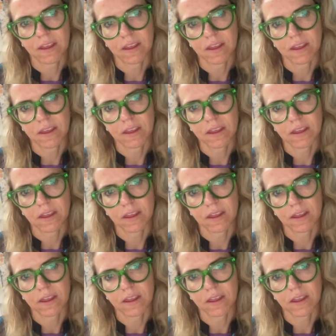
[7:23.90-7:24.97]

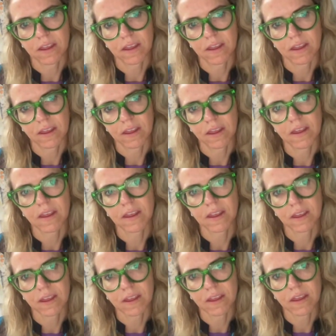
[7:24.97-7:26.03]

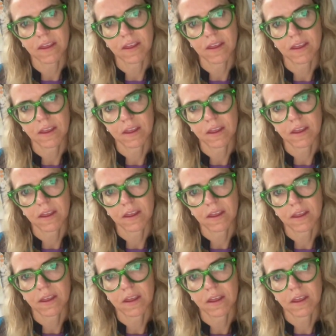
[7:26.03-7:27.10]

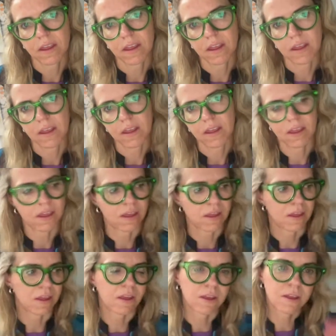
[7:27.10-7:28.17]

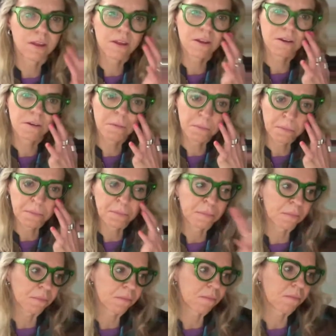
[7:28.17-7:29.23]

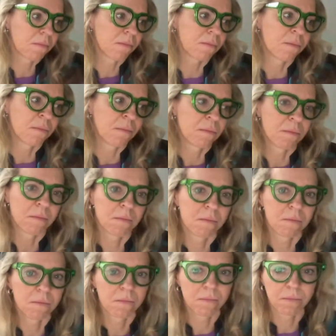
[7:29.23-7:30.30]

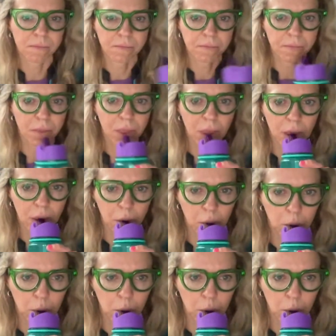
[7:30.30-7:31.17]
No words are spoken by the person on screen.